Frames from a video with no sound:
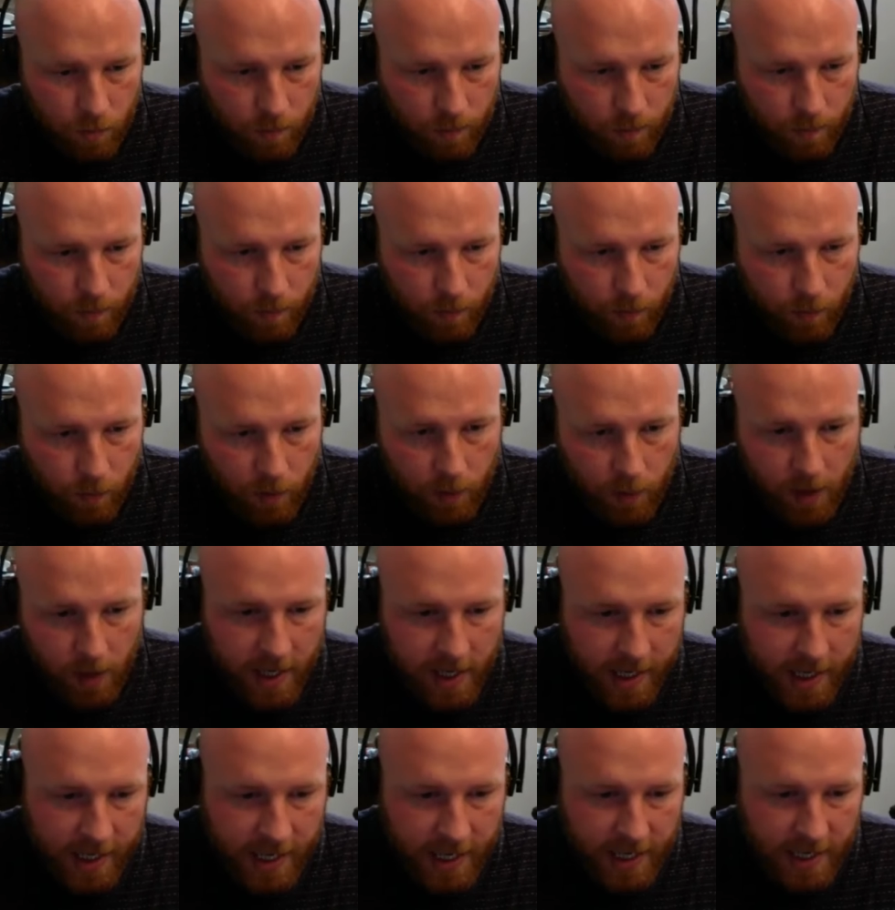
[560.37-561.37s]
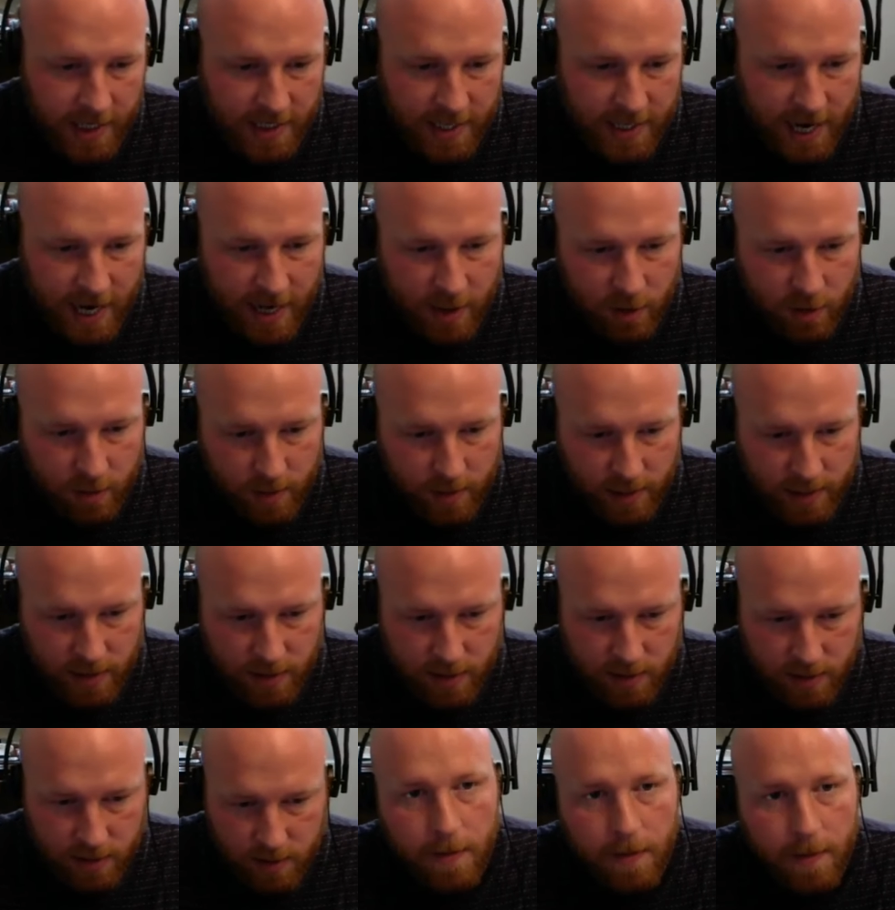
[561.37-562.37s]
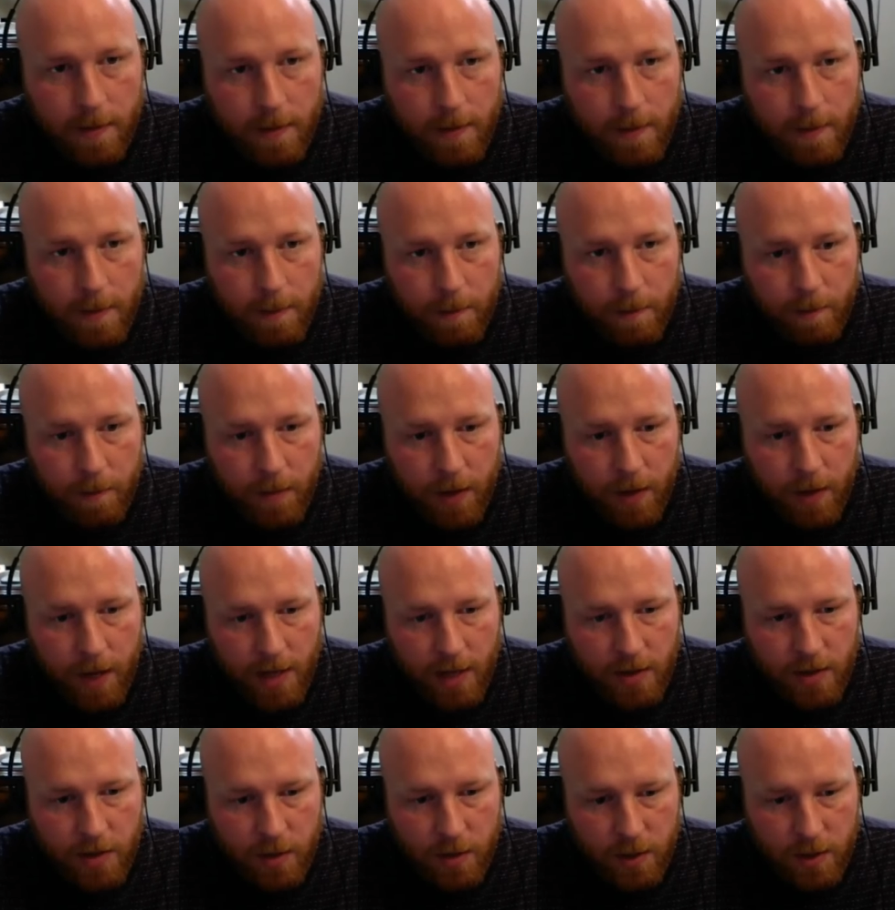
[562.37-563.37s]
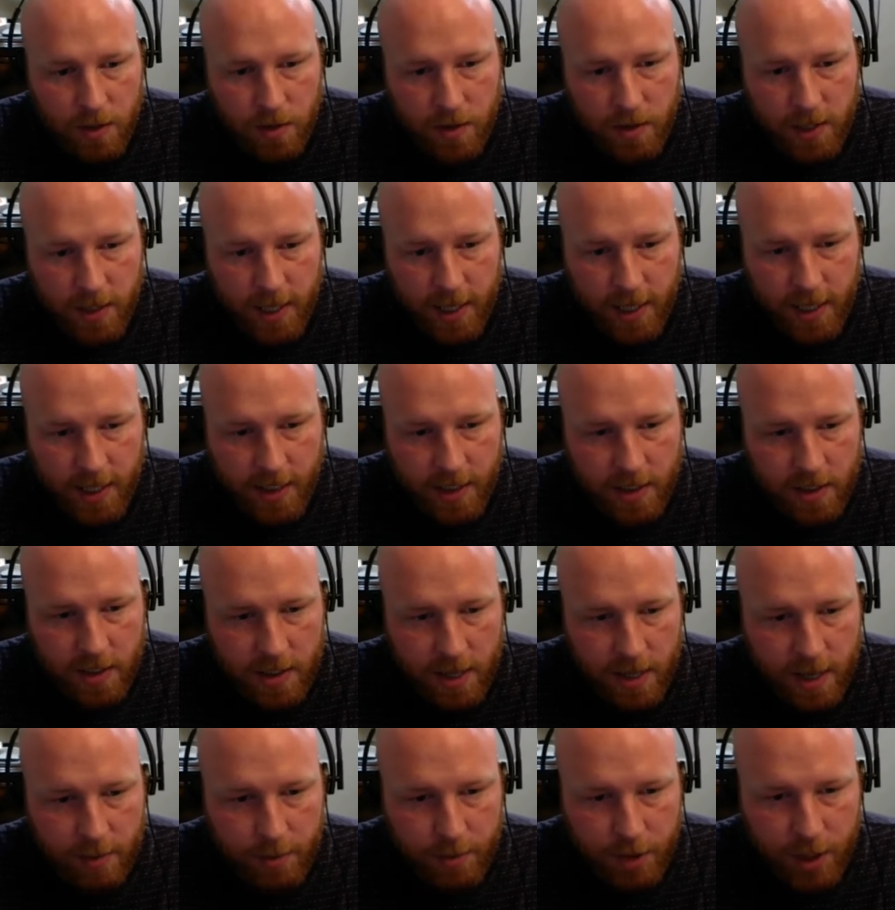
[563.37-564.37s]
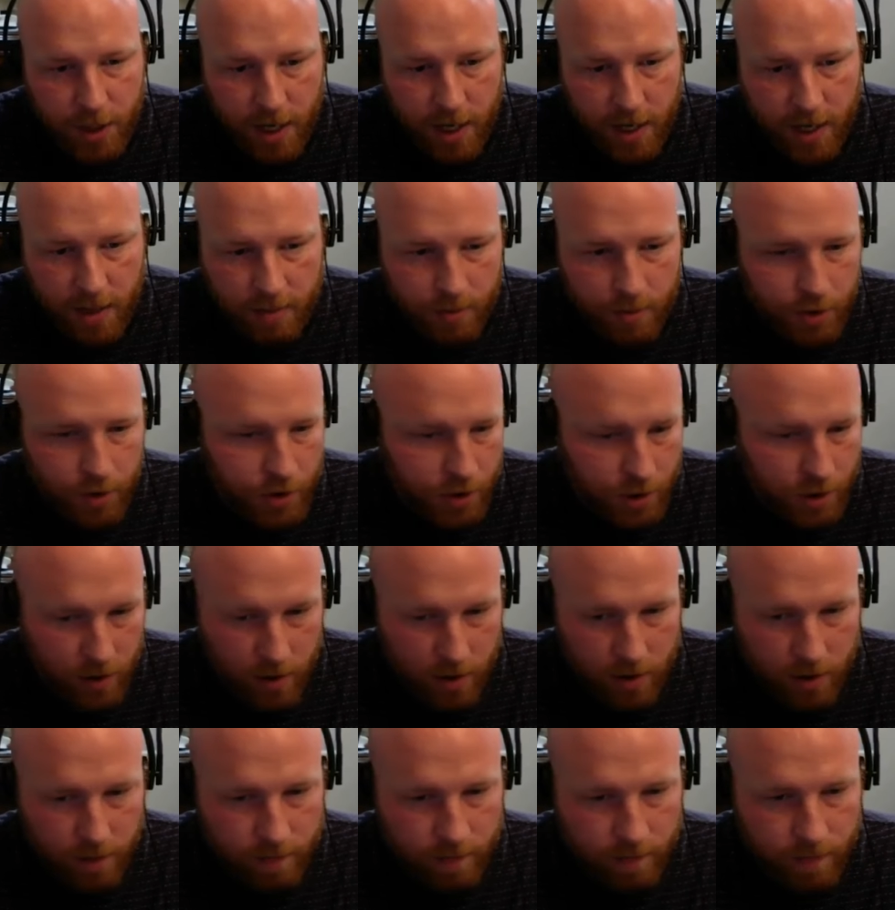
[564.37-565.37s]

we want to get documents. And so this will take in a snapshot, I'm sure.